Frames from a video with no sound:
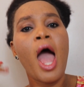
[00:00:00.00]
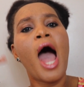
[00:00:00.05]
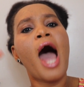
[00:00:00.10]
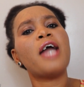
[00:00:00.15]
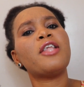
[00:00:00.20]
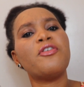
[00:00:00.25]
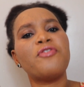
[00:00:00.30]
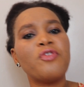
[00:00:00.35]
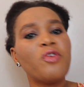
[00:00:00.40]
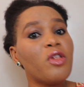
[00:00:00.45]

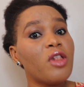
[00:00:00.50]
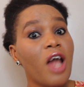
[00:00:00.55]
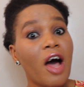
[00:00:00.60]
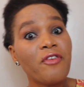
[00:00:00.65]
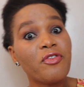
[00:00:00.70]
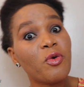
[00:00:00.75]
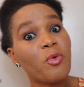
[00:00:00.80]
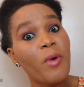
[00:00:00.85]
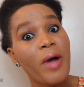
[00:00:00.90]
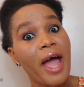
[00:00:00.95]
And if you
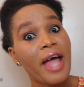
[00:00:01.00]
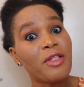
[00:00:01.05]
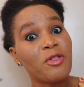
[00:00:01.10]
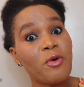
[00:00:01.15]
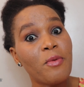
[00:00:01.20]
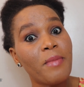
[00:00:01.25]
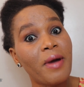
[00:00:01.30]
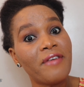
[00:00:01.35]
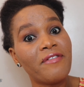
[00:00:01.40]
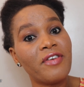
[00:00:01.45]
love the way I
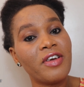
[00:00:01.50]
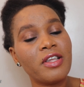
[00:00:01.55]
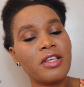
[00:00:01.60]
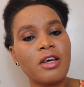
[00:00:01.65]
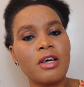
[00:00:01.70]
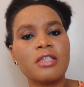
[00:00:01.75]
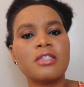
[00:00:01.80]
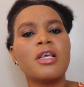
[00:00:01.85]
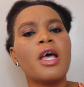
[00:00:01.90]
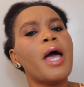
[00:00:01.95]
do my
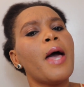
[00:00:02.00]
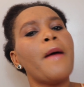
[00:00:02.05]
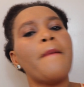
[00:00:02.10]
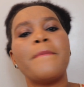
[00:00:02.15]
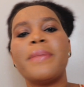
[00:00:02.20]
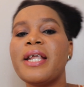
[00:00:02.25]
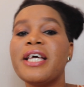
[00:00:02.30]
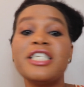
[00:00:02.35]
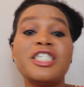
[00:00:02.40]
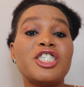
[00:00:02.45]
videos,
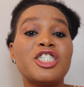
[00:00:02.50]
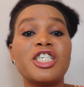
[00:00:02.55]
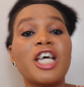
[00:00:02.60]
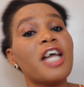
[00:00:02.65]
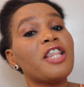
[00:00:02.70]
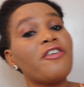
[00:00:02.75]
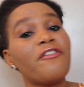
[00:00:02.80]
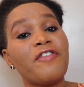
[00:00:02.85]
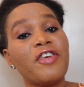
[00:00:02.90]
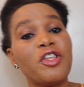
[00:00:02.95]
please
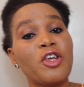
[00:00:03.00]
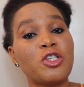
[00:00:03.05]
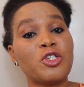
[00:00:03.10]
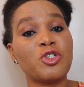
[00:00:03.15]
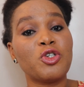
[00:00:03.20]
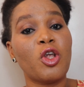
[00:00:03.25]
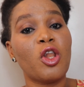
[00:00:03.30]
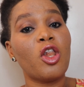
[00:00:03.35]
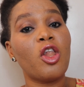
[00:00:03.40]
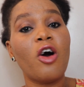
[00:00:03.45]
share the video to
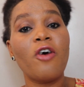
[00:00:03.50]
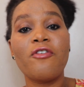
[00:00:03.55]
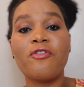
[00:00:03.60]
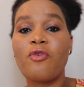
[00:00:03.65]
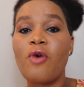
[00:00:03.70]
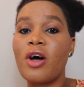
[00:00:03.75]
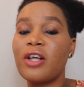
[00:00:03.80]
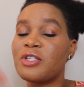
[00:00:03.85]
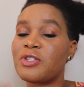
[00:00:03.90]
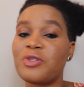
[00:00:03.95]
your loved
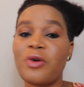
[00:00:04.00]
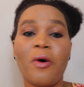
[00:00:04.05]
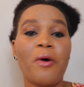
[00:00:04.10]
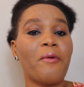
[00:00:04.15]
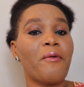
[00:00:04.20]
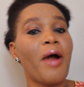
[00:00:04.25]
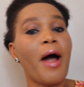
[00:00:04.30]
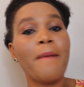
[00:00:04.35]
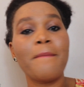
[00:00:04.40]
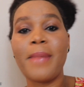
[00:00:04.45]
one, to your
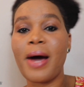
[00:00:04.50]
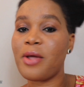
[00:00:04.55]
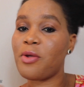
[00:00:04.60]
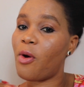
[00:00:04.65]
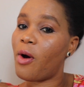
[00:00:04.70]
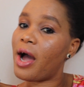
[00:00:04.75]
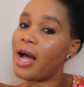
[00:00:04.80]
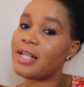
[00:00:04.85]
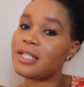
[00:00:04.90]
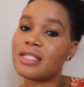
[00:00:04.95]
grandma,
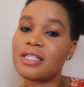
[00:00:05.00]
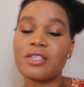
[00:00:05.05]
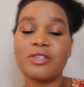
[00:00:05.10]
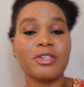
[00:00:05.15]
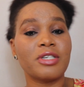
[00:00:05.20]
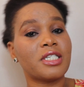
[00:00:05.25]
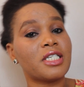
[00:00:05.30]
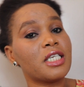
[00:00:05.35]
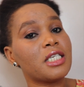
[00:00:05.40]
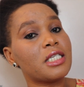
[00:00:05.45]
your auntie,
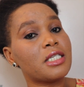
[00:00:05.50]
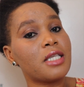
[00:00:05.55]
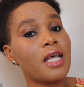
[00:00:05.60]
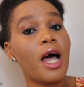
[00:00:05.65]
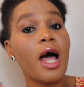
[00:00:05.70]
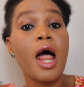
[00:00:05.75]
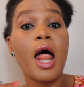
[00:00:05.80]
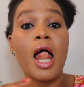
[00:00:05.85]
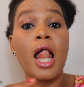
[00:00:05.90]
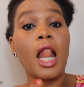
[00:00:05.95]
your
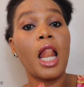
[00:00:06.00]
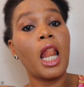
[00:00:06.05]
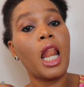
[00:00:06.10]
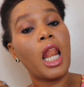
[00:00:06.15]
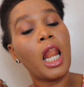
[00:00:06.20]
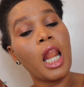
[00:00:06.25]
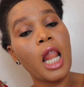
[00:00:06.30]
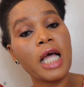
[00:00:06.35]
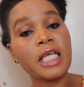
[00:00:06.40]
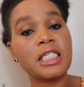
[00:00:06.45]
sister.
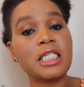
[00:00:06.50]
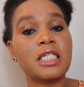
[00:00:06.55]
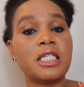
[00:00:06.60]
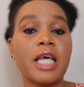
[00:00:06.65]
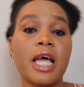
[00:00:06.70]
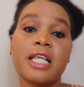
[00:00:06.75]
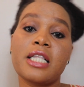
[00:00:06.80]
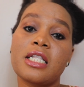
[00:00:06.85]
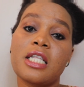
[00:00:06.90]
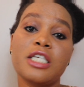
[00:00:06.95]
Let's
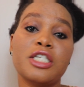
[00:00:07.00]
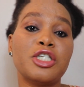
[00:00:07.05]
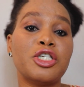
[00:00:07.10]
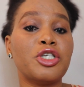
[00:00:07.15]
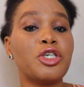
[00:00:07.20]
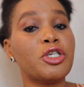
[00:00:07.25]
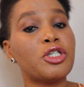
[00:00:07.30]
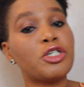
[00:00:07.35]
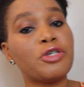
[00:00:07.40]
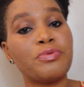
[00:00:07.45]
take this
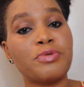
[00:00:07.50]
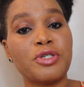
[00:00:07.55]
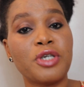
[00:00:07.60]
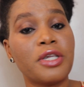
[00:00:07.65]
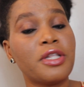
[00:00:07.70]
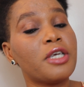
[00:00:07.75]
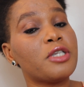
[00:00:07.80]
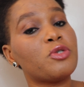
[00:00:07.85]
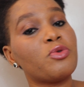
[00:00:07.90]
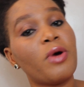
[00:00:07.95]
YouTube
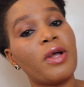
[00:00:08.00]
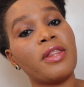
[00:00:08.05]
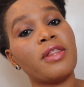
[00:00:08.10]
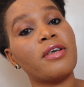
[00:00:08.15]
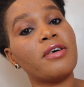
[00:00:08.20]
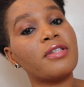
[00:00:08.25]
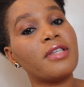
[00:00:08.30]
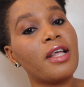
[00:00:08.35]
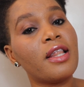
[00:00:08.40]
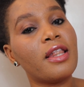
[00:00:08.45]
channel to
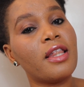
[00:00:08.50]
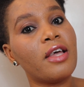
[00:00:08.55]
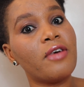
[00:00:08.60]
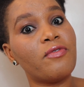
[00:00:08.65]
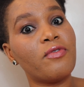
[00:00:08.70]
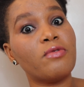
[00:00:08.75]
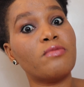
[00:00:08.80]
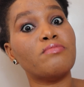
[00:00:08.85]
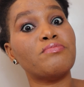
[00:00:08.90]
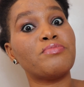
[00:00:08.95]
another
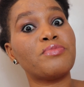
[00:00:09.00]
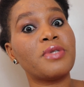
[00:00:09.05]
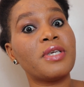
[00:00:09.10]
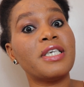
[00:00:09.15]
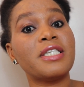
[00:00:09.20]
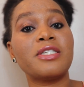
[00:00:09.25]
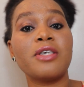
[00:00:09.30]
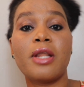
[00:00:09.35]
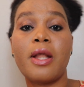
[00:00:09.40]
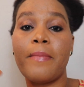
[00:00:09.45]
level.
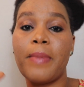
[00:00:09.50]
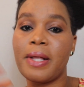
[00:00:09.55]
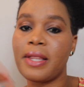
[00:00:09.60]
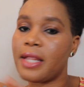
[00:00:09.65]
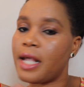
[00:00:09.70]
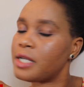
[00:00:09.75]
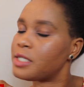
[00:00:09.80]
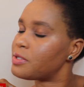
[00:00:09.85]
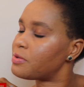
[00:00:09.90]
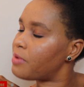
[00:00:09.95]
It's all about
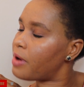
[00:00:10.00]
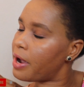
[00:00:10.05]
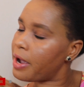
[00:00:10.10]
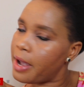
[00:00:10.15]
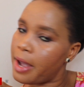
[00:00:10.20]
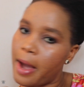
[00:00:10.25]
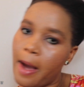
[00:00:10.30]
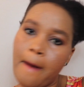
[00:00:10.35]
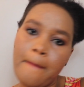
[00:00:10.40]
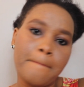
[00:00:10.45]
natural
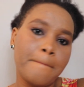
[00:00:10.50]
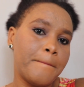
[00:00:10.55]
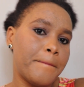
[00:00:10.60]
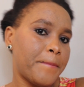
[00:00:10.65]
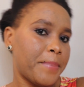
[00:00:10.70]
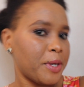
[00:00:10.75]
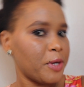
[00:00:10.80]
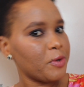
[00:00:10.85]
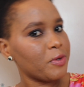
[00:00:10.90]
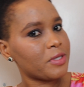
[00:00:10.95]
hair and
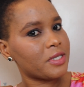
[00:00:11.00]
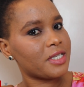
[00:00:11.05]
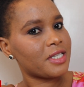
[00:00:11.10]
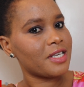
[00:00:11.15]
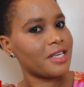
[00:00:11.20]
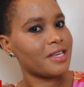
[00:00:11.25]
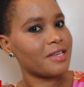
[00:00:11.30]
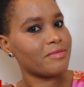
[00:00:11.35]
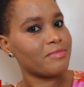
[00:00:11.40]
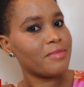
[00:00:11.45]

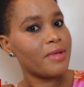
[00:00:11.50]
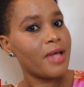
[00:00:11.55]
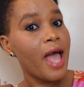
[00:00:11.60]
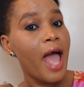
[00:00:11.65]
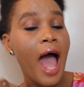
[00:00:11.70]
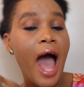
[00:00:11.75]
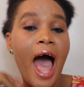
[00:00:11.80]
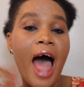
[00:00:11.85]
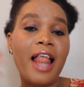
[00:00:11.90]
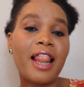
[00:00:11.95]
beauty.
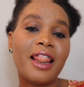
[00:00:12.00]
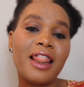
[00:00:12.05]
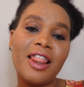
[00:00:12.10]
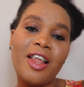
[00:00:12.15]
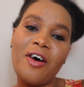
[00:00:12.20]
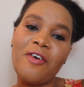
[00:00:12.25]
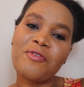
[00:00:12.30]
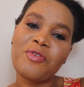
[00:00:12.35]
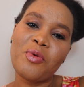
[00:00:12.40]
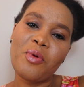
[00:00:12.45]
I
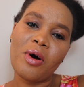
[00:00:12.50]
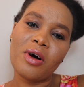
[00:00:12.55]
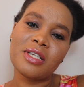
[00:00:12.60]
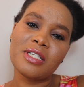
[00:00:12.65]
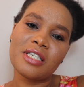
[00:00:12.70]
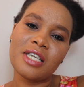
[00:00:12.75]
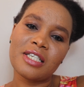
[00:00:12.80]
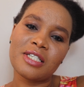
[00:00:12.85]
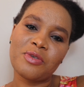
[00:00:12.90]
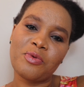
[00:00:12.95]
love you all
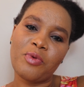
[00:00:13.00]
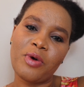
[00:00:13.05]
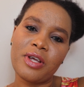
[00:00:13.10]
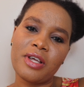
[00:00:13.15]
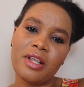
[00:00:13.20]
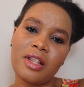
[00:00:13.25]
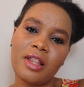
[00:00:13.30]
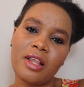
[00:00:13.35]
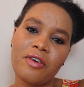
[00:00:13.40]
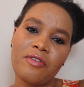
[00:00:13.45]
just the way
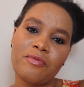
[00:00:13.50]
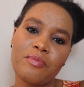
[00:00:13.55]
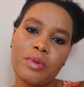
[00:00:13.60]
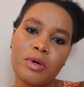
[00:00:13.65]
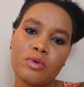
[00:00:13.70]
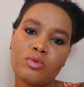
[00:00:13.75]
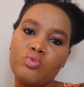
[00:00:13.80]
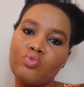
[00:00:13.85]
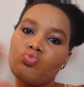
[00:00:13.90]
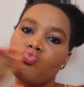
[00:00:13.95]
you love
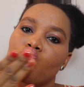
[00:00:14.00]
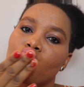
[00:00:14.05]
me.